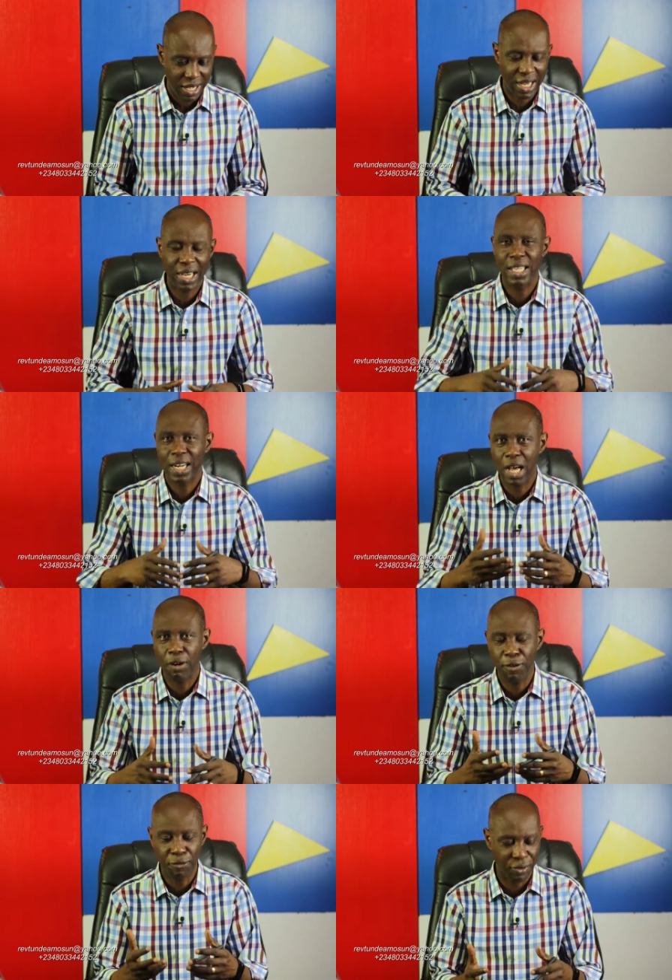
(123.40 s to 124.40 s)
And they cried
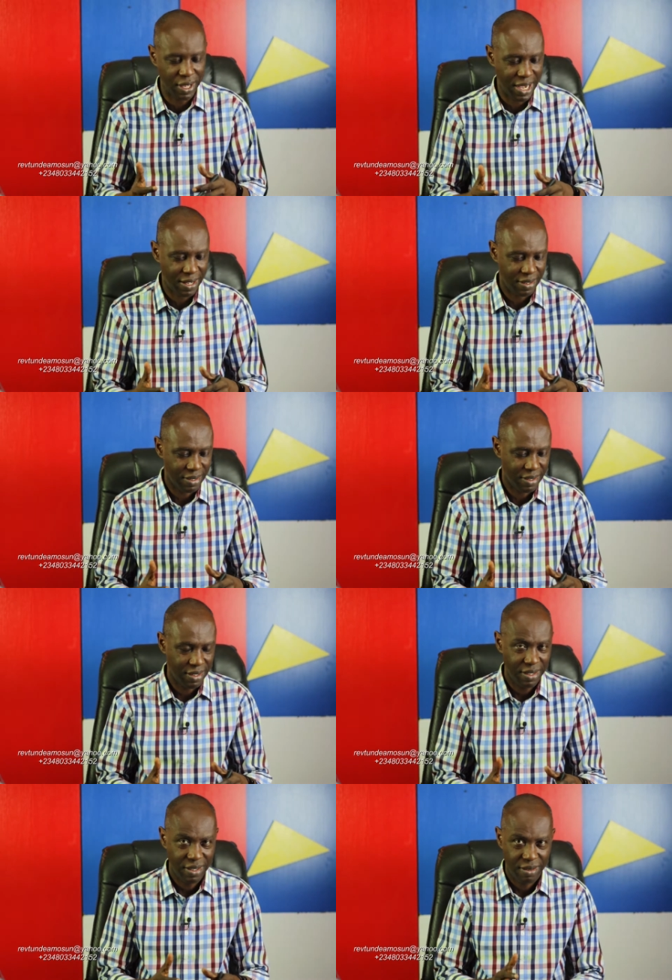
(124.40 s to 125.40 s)
for fear.
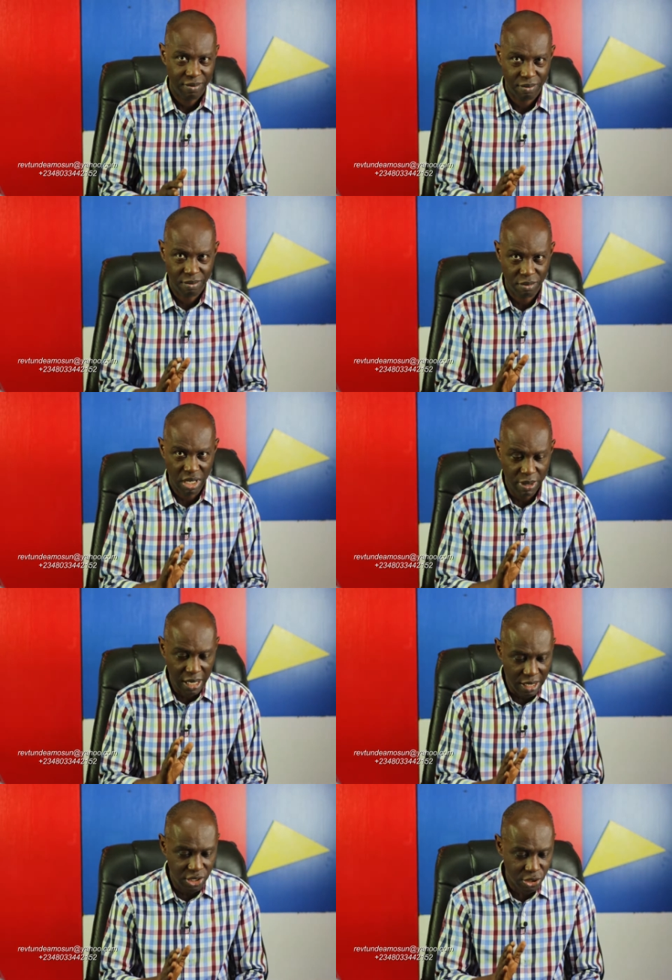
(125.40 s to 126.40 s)
But
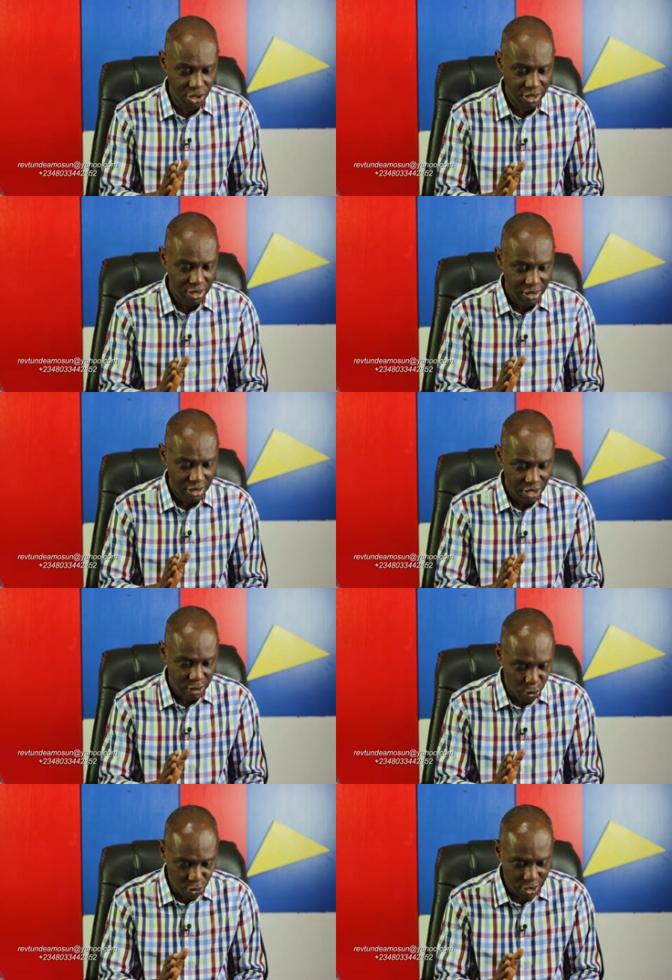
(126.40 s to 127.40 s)
immediately Jesus
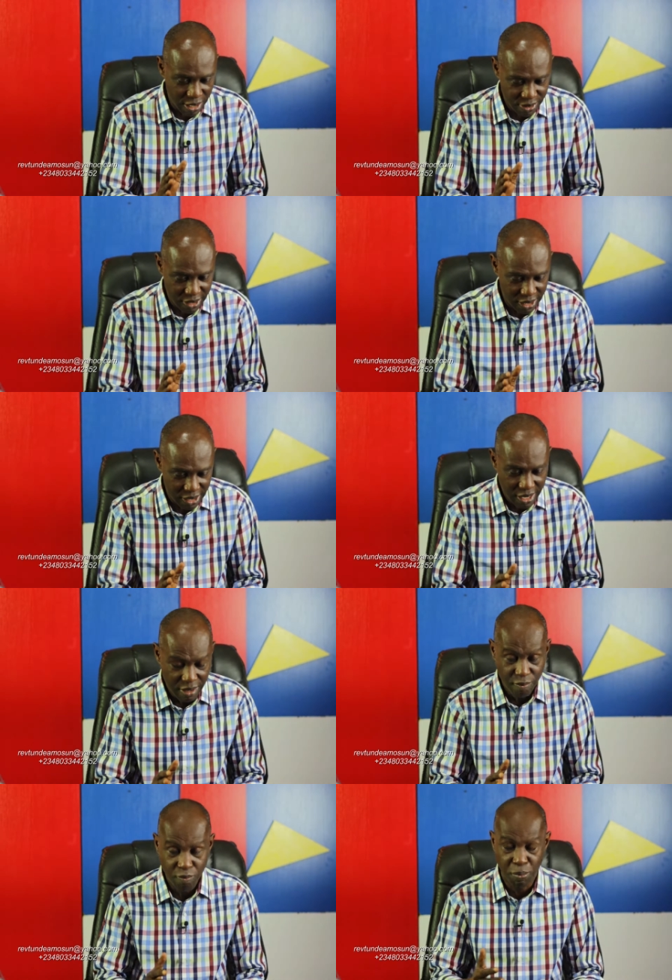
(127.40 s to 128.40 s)
spoke to them, saying,
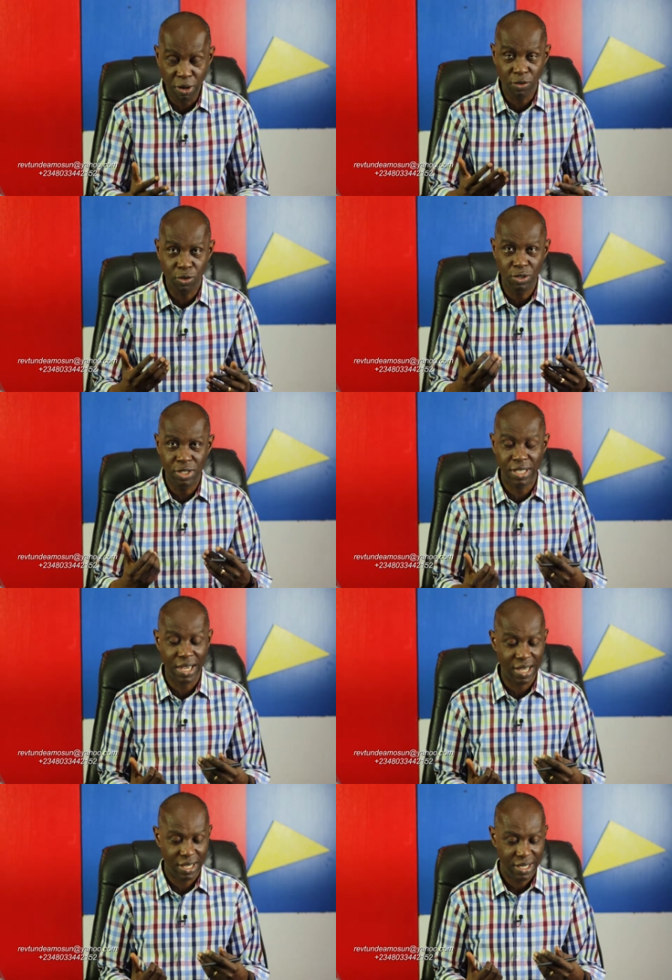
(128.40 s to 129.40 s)
"Be of good
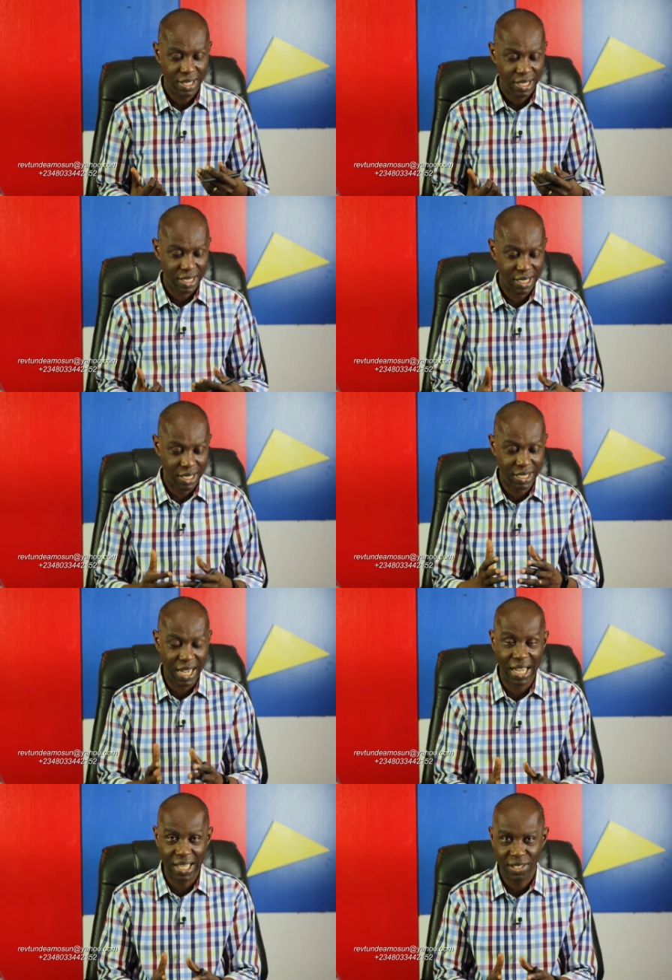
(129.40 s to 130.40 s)
cheer, it is
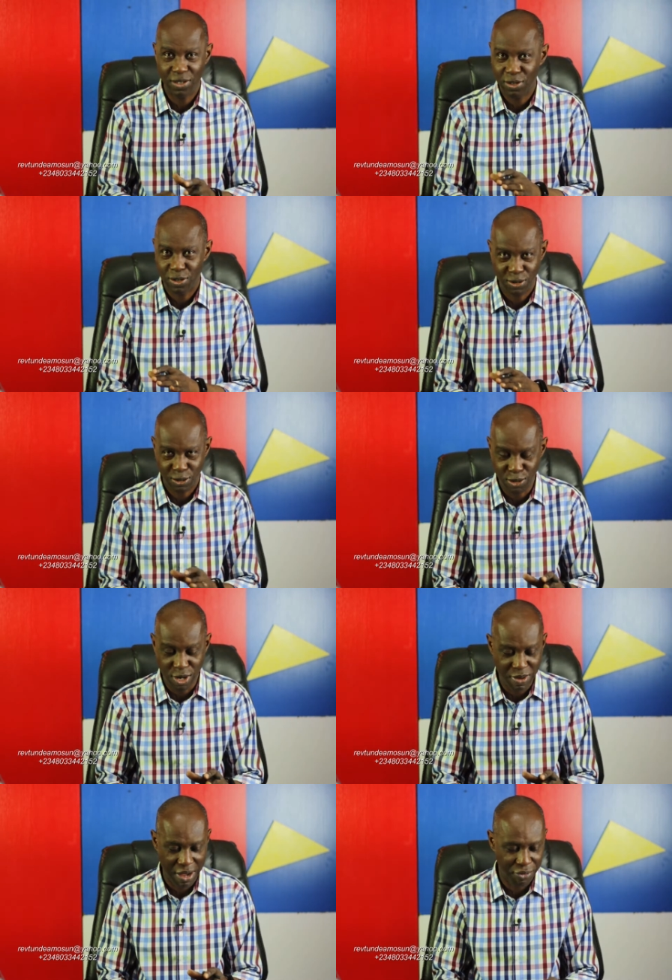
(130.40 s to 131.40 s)
I, do not
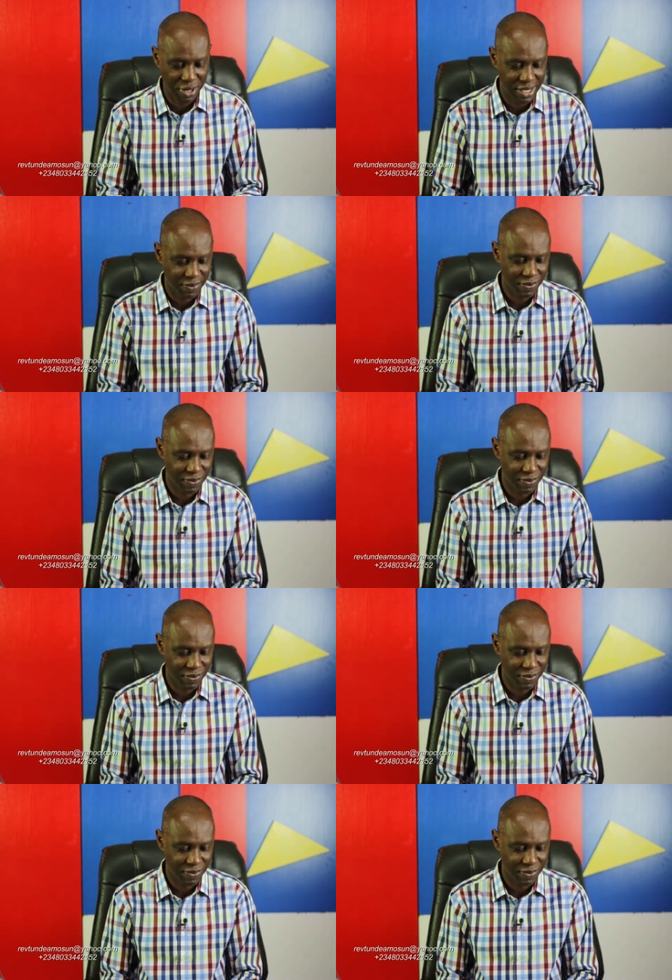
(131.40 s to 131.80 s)
be afraid."